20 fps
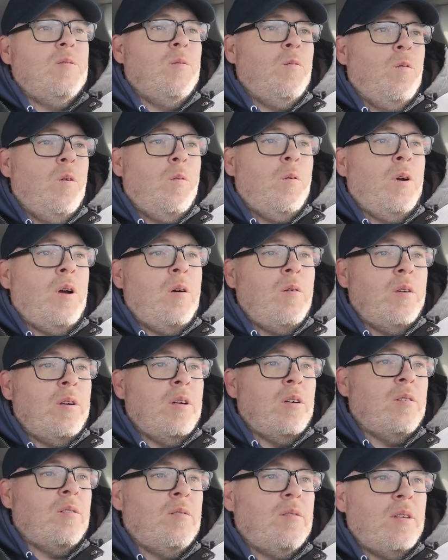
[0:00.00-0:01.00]
where we're going
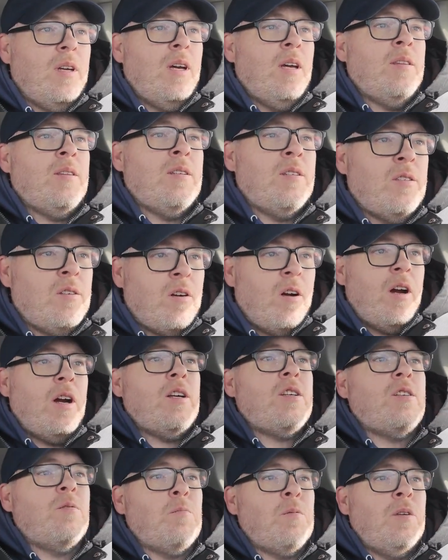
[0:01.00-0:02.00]
here after this
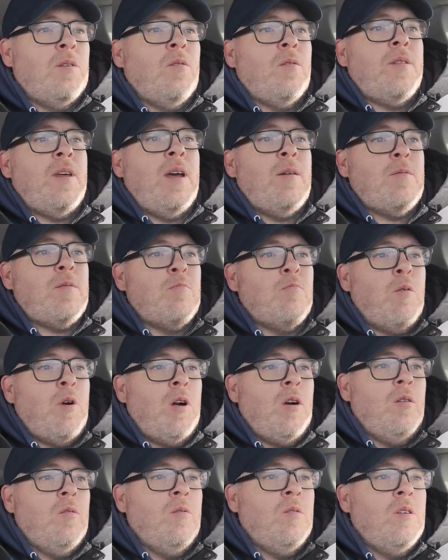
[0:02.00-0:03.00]
crash up in Northampton
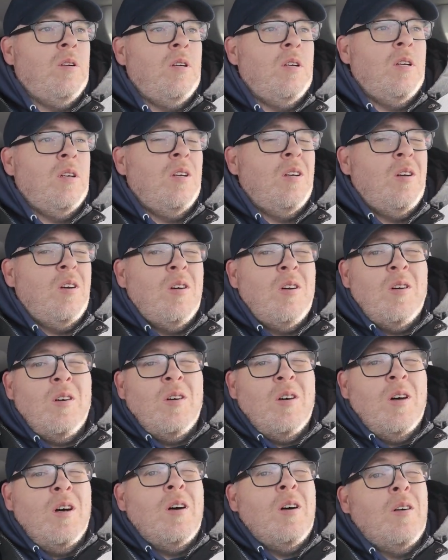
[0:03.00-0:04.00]
Borough.
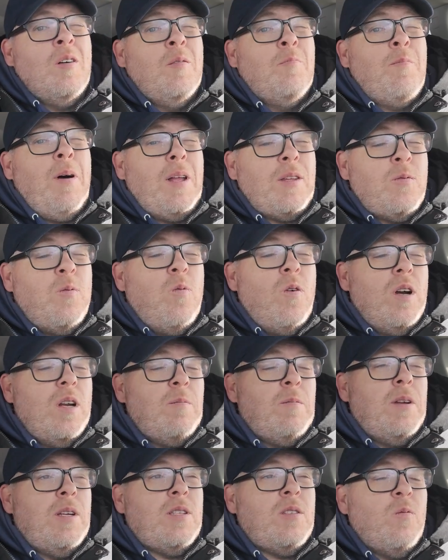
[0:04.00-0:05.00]
About
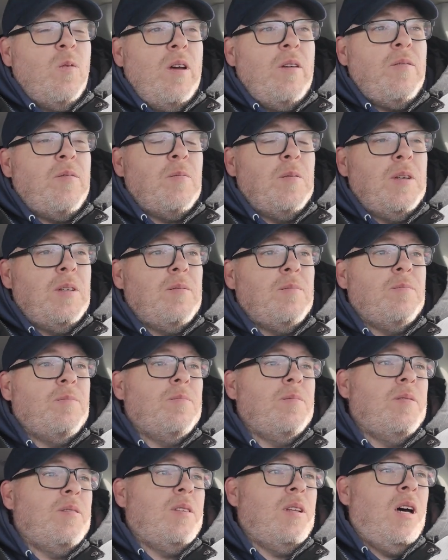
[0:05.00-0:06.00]
20 minutes away from it,
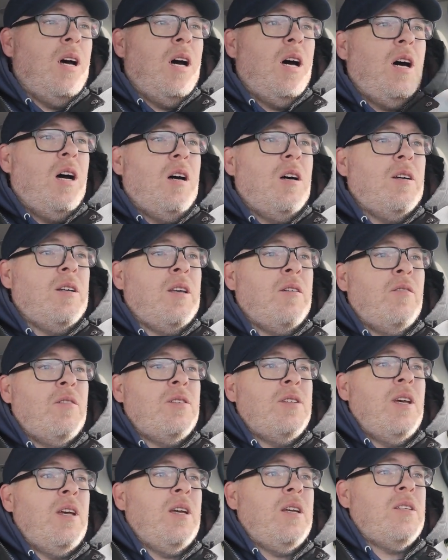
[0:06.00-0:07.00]
give
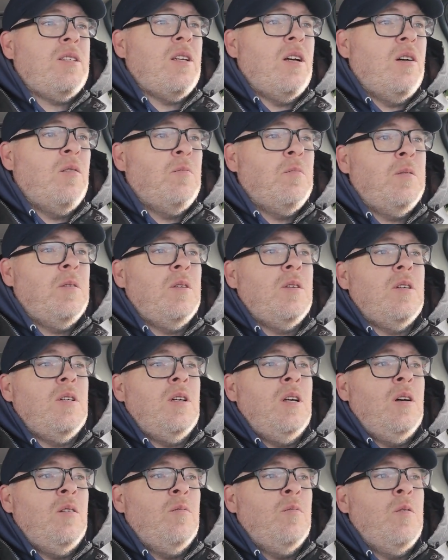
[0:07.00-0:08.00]
or take some.
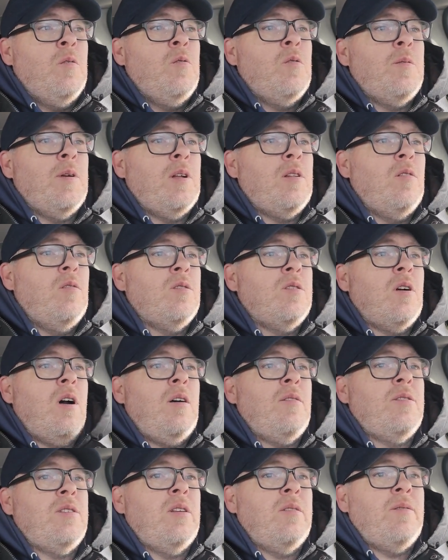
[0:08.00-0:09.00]
We would have been closer,
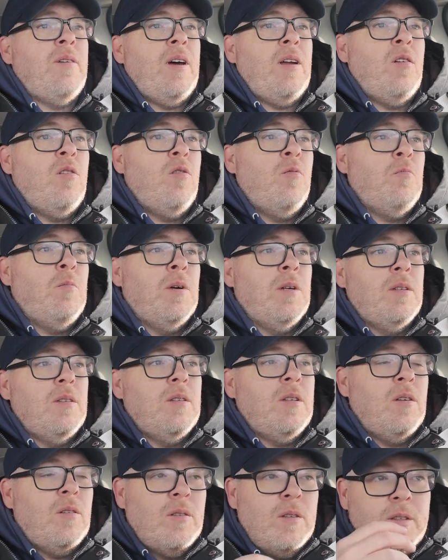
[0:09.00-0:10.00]
obviously, if at home, but
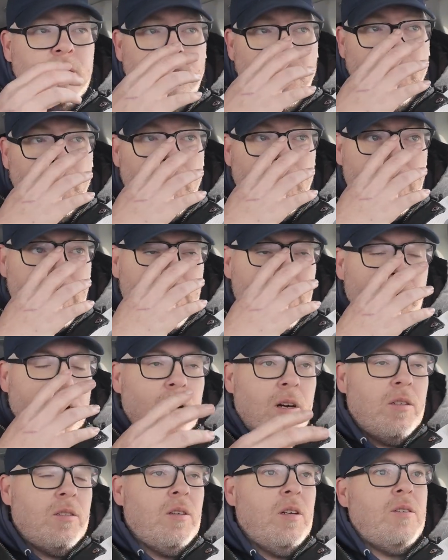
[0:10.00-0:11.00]
we were at this
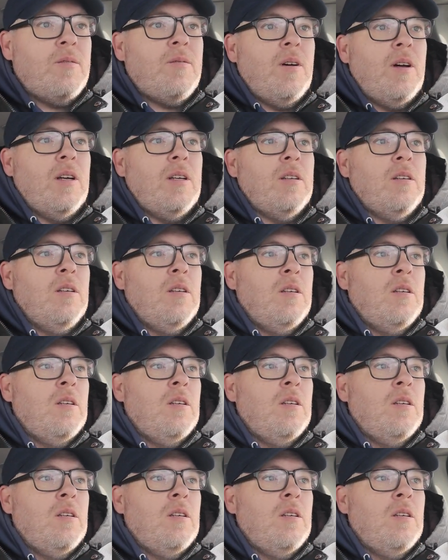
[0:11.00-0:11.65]
fire, so that's fine.